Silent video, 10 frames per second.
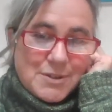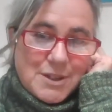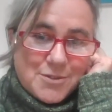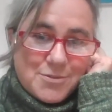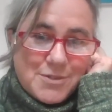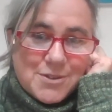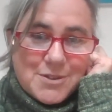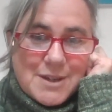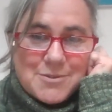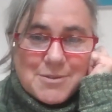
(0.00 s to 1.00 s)
and you really do
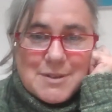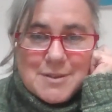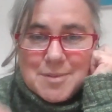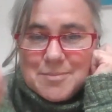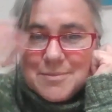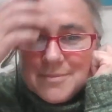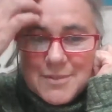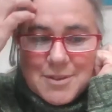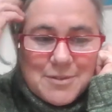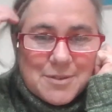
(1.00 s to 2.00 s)
feel good after eating
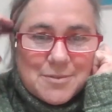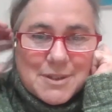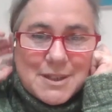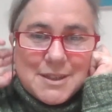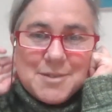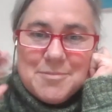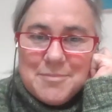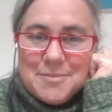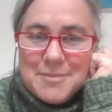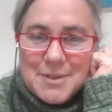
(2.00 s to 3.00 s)
them. You feel
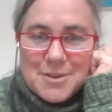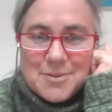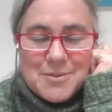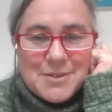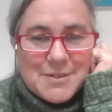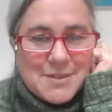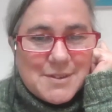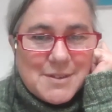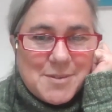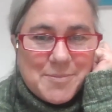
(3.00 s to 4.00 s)
really, you know,
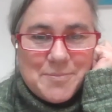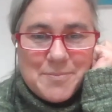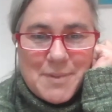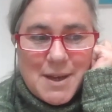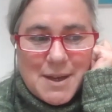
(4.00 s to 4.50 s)
just